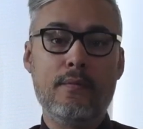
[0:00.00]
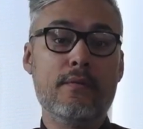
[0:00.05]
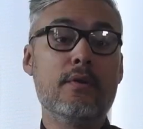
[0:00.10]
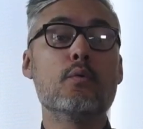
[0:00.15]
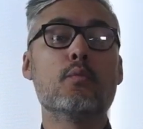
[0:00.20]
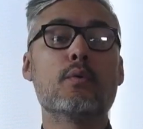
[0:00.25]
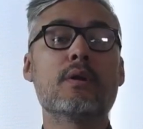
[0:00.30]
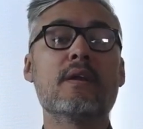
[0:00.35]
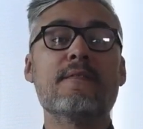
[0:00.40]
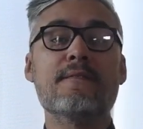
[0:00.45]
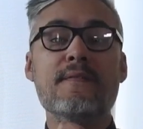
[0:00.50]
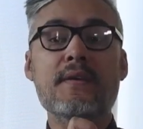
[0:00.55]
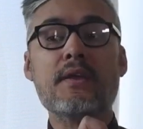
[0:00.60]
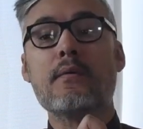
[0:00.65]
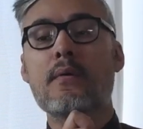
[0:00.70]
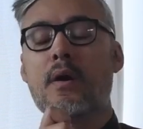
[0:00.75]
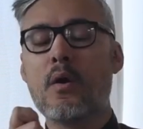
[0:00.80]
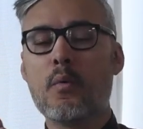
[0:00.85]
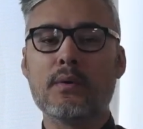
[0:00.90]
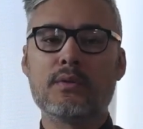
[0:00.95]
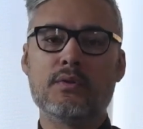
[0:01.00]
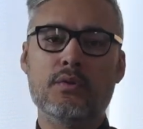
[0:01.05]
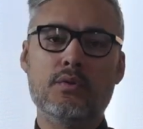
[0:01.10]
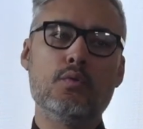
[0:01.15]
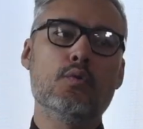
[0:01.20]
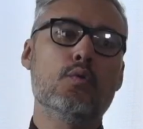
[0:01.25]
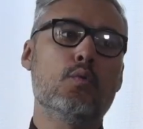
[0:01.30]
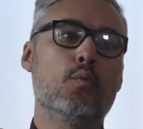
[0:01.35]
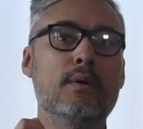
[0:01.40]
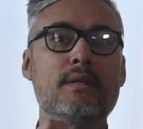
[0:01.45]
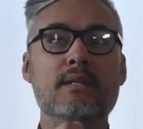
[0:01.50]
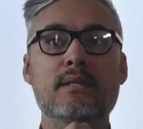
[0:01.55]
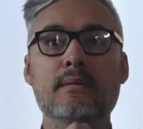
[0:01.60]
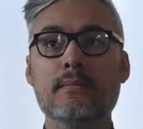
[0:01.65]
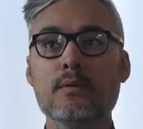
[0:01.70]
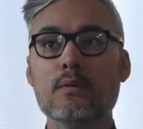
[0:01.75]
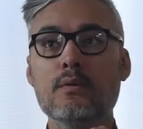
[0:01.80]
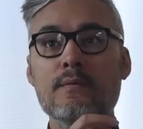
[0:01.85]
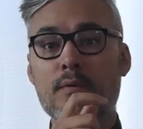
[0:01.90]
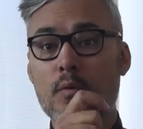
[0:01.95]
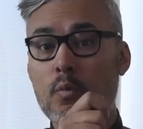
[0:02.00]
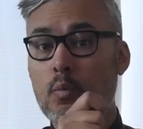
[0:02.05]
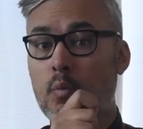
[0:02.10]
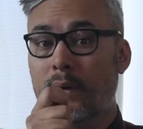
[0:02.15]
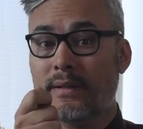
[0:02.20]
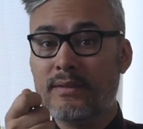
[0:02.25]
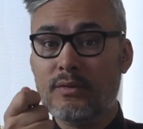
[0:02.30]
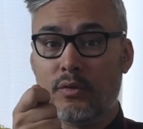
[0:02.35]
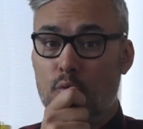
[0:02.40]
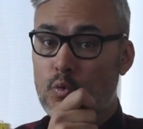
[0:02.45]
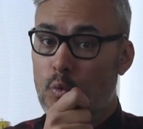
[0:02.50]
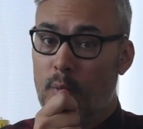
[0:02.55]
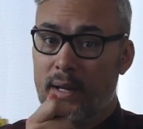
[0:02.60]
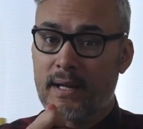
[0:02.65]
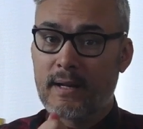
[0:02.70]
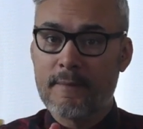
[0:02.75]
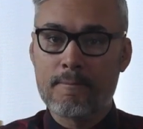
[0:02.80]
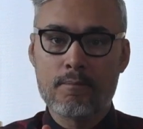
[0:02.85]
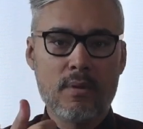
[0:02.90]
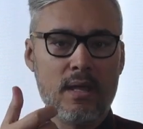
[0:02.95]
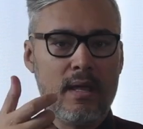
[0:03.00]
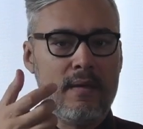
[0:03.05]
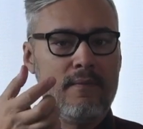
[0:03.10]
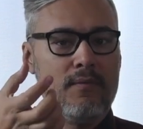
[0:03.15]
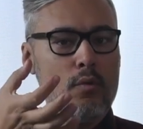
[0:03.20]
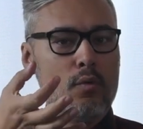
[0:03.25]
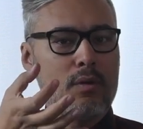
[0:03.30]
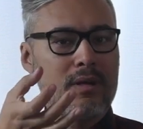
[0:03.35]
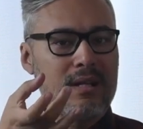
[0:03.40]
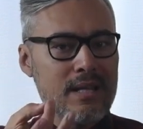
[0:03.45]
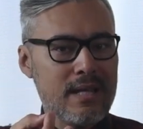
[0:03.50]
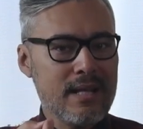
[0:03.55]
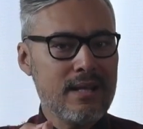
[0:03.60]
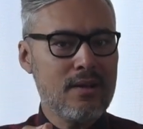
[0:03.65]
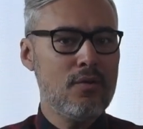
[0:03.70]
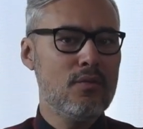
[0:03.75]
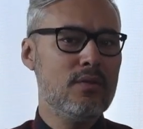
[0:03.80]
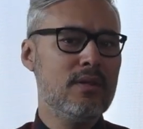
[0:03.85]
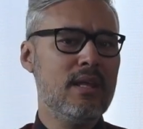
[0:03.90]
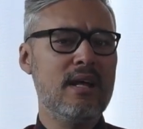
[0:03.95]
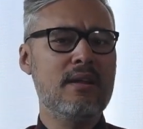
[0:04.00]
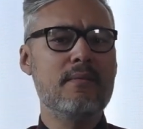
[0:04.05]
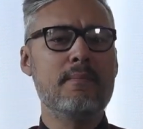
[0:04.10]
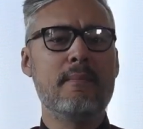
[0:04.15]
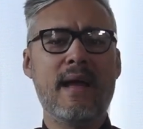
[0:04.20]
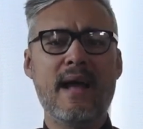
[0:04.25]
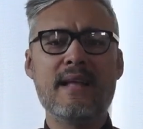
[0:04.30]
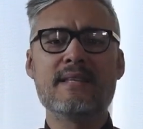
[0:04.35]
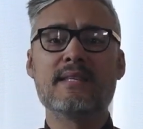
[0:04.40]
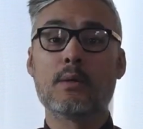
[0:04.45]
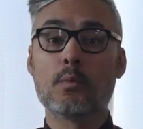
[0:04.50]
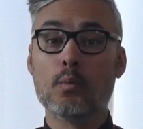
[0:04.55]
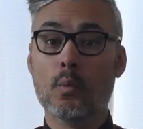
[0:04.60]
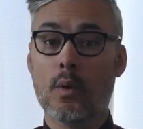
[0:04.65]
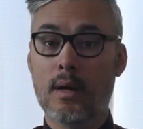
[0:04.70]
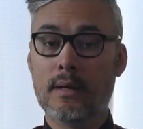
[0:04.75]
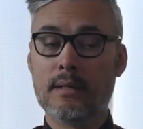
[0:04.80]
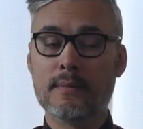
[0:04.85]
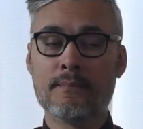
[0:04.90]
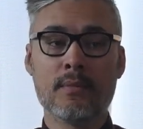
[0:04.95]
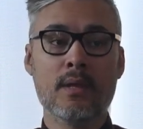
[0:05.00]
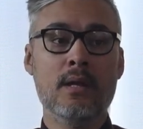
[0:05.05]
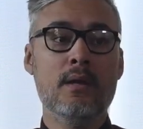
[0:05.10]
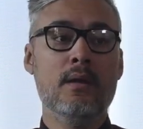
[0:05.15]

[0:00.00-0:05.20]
If you don't want to figure out what to do, what to move, or what to tweak, if you click on that magic wand,